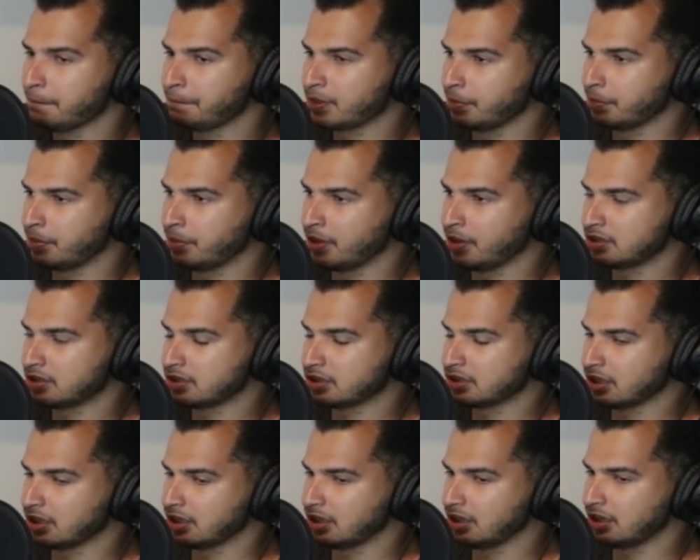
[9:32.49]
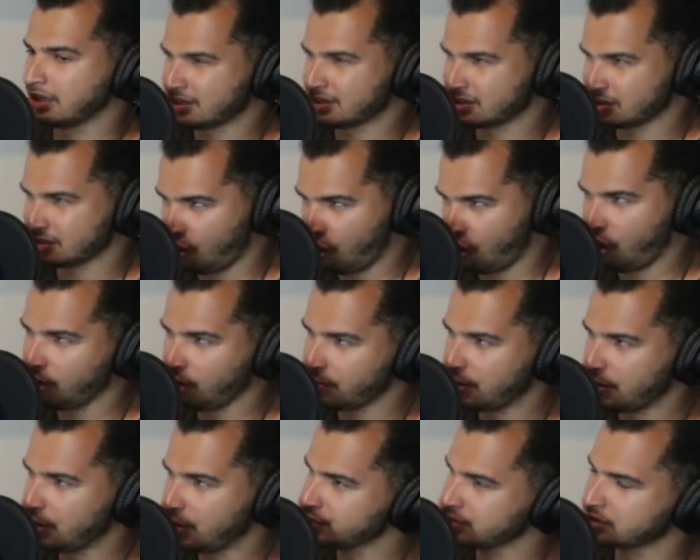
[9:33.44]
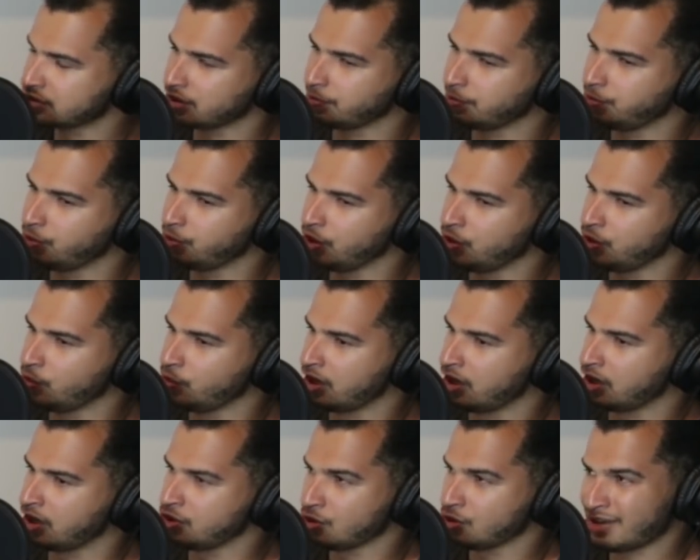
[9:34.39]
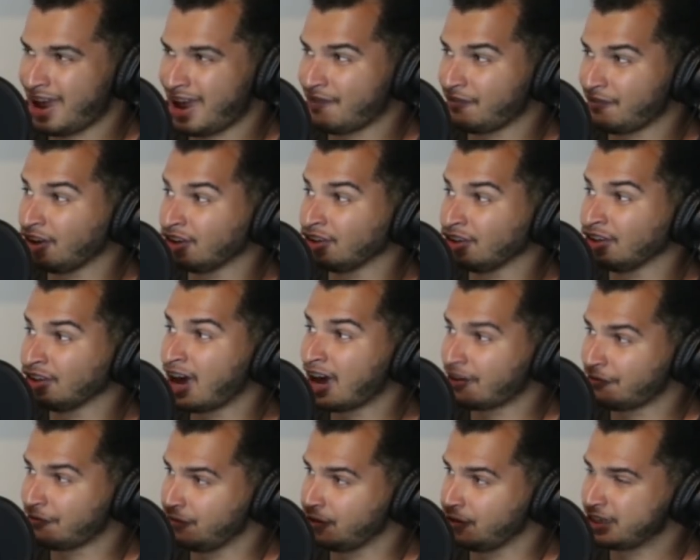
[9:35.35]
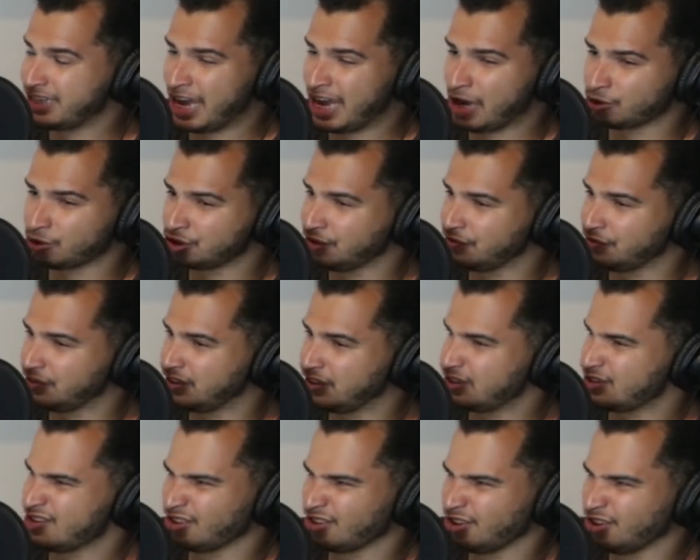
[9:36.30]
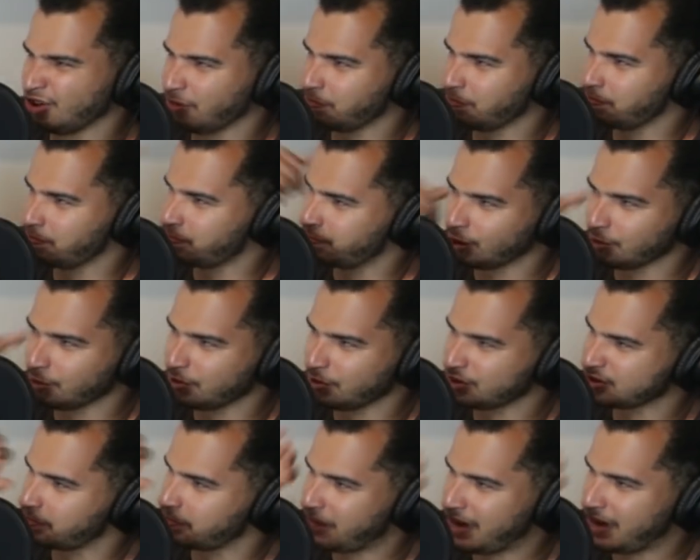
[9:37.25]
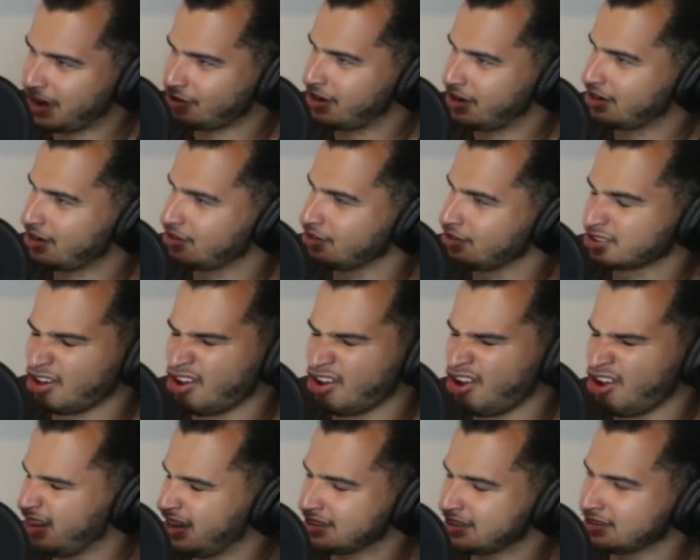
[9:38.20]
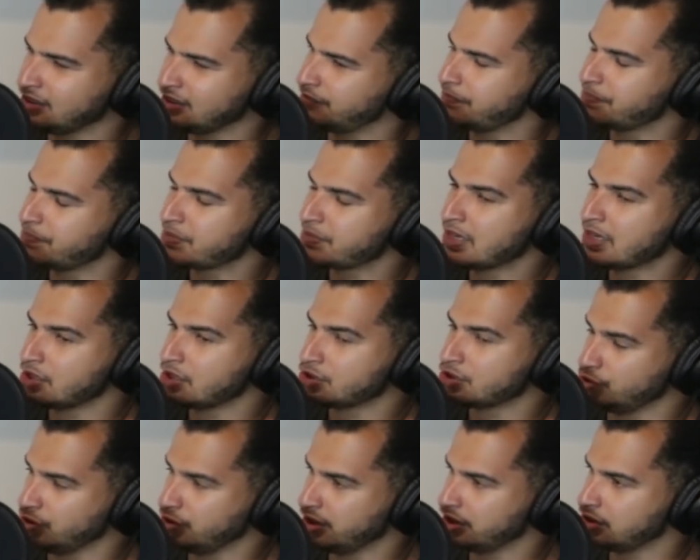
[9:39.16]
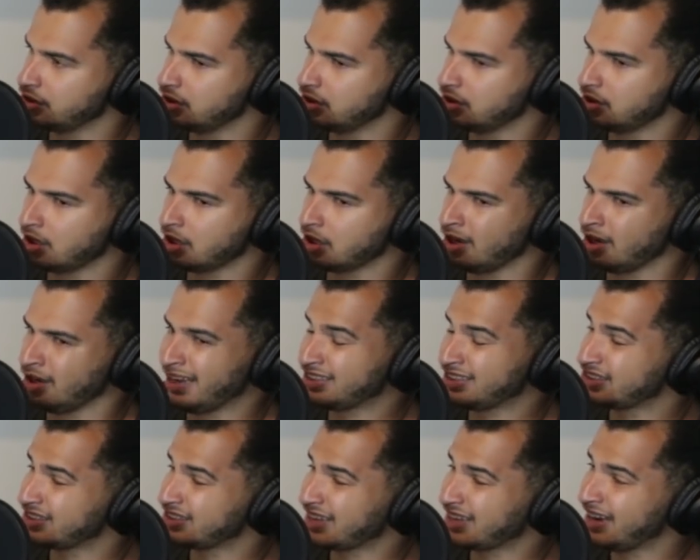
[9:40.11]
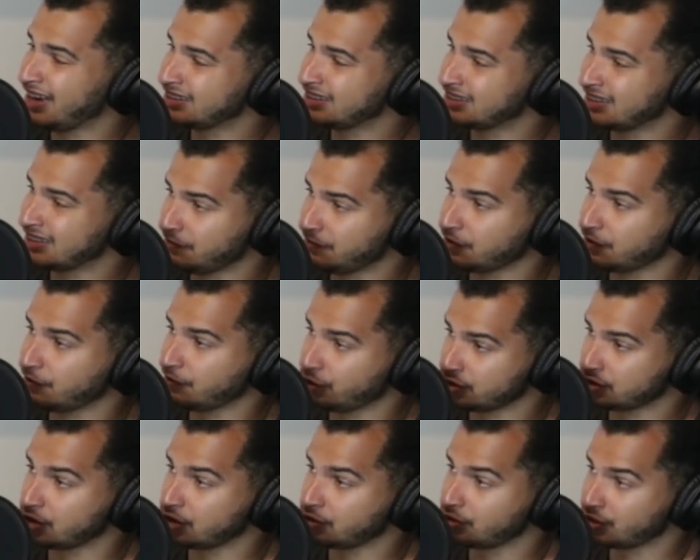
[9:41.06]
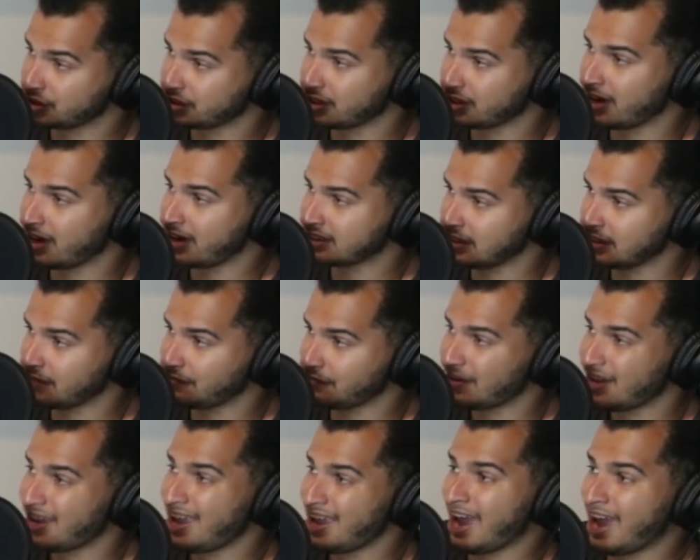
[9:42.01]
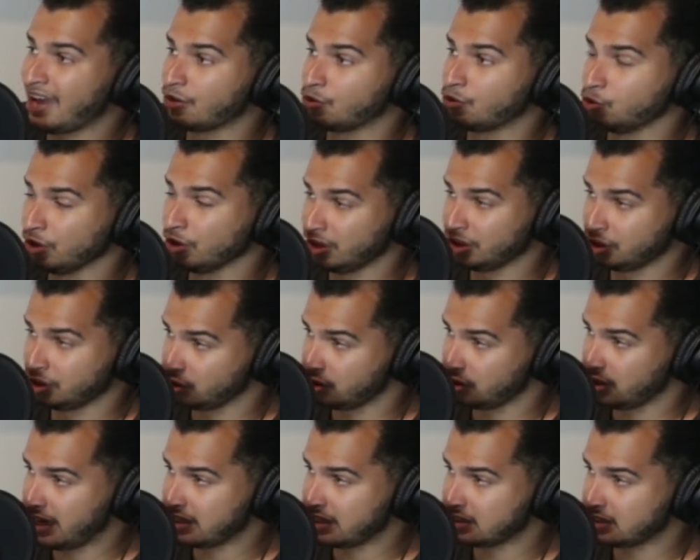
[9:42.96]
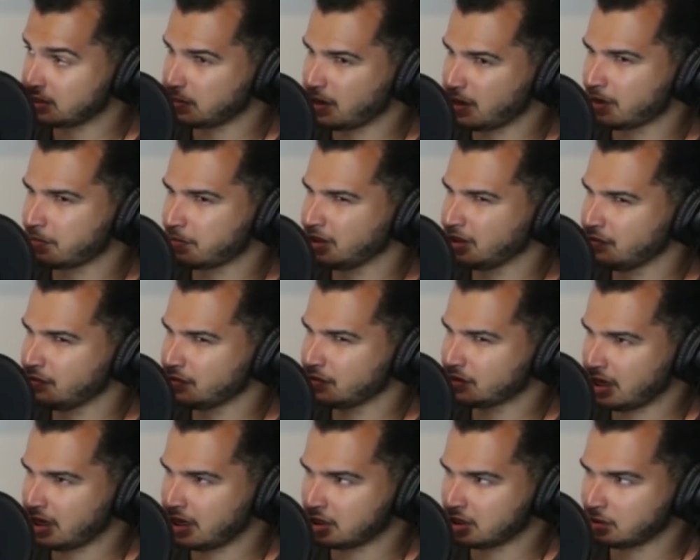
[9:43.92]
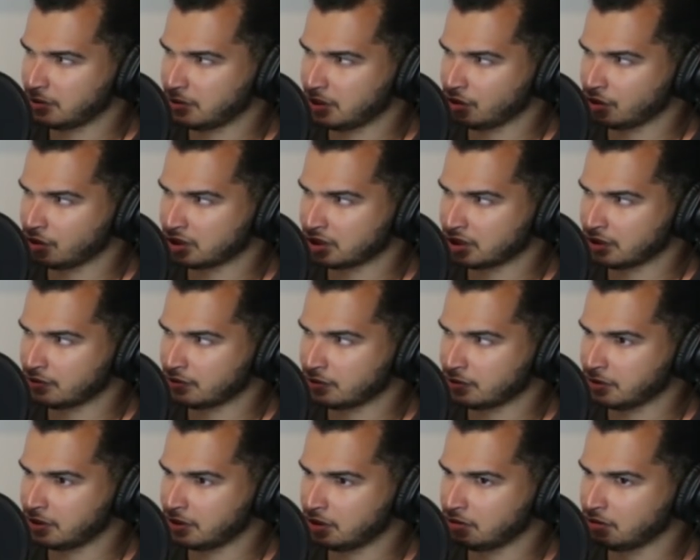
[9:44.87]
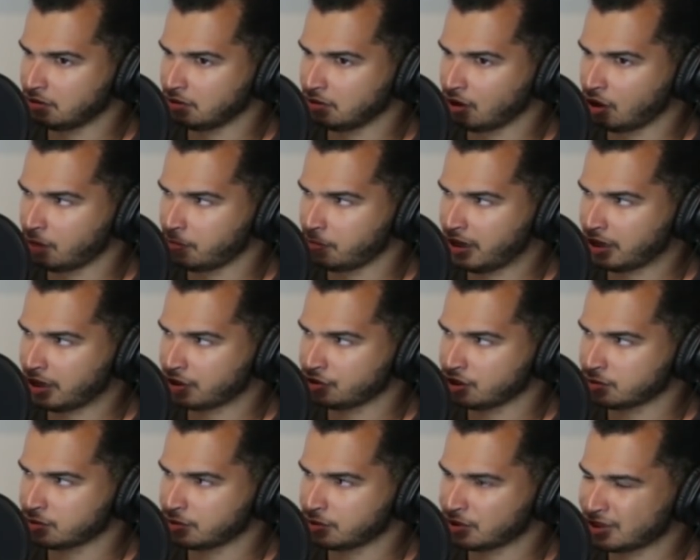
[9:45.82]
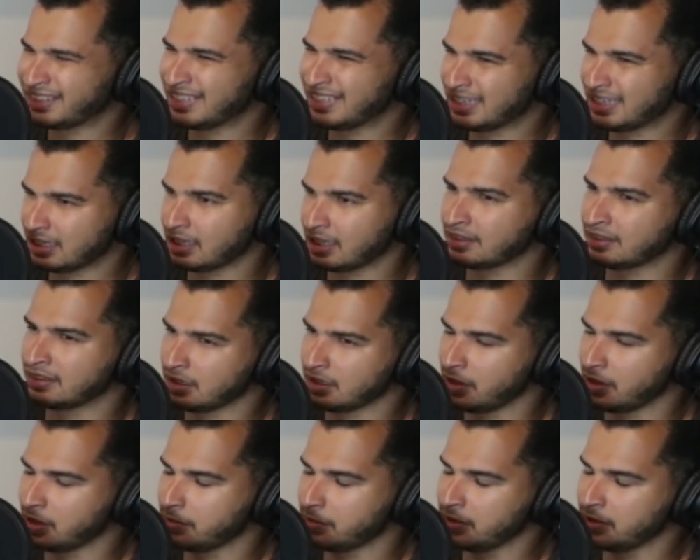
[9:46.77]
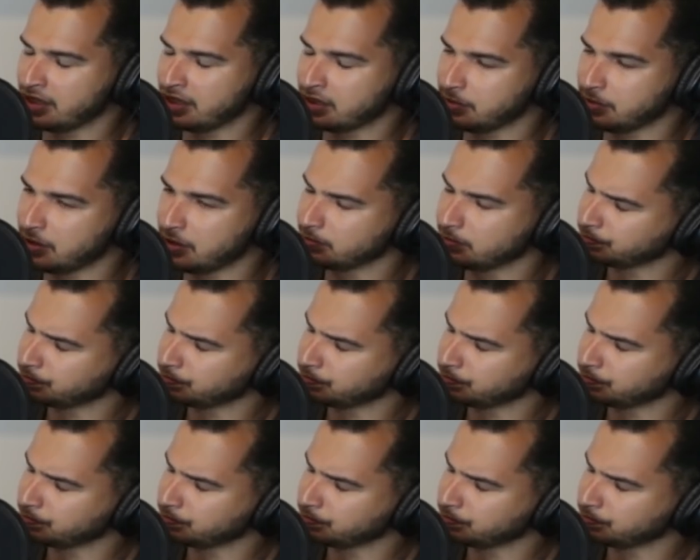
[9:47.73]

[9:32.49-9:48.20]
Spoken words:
but it's almost to the point where you can have a lot of fun downshifting and you hear little burbles and back crackles and all that stuff. It's really good. Lexus ISF, the first generation ISF, had a really good I believe it's an 8-speed or a 7-speed automatic transmission. I think it might have been an 8-speed.